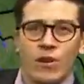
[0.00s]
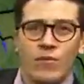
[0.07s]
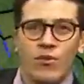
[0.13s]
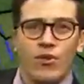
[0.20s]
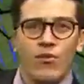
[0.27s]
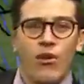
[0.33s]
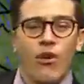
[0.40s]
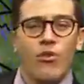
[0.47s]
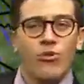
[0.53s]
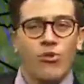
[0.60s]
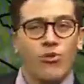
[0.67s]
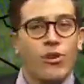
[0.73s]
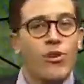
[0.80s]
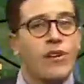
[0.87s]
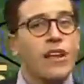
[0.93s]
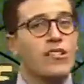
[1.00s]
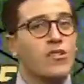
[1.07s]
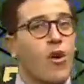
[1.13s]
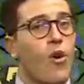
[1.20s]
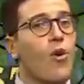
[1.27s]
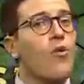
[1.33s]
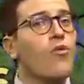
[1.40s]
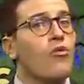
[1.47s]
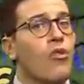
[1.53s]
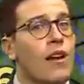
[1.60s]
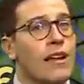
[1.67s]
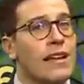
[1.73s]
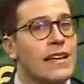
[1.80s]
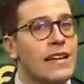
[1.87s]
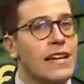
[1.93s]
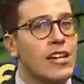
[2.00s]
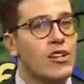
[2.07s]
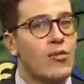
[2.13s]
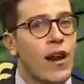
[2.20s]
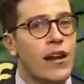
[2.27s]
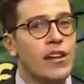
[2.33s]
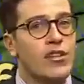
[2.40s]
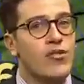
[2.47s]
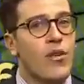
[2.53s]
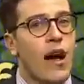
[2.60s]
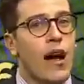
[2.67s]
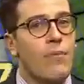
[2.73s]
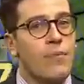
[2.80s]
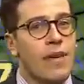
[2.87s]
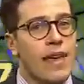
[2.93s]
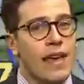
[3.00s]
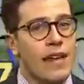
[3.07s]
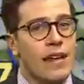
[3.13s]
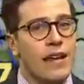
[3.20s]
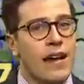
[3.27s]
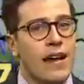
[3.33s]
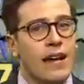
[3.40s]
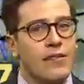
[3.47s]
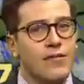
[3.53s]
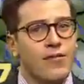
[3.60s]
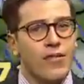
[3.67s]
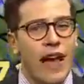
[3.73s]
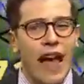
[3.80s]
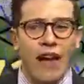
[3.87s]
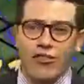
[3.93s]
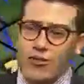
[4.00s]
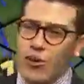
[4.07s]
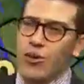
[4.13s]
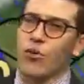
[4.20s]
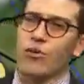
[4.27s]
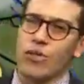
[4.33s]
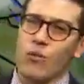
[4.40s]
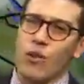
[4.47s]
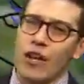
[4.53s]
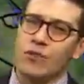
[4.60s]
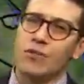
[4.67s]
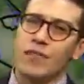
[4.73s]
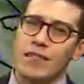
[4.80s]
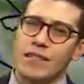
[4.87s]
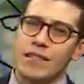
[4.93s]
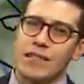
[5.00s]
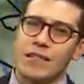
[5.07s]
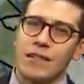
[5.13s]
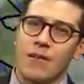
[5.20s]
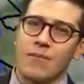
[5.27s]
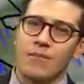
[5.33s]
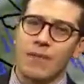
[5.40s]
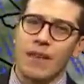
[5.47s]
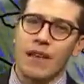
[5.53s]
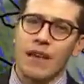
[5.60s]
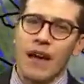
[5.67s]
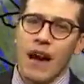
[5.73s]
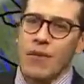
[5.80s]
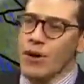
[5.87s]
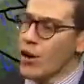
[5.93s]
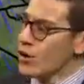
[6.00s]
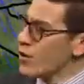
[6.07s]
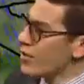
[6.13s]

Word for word: to move on through, and our next cold front trying to drop in uh, out to our north and west with the system, uh, we are